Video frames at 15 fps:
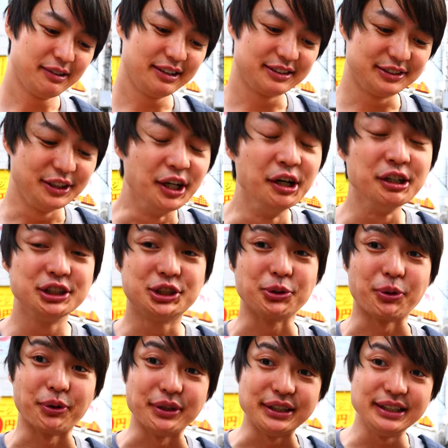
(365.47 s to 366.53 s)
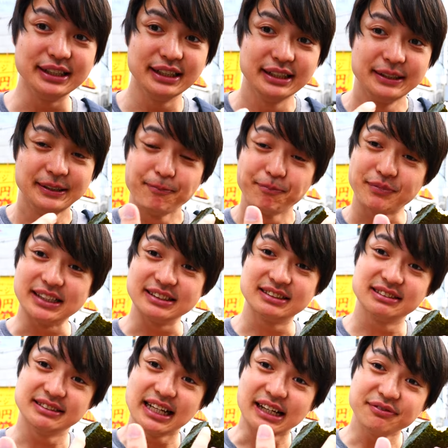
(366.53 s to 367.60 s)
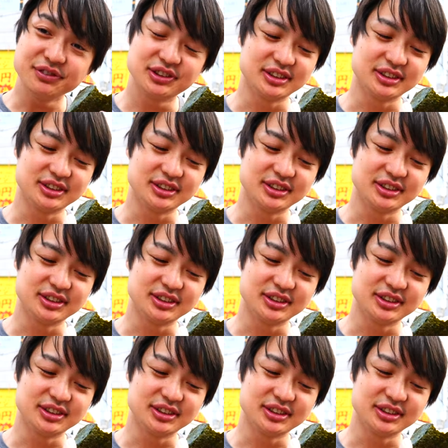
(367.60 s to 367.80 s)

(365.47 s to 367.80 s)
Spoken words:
well, usually the stuff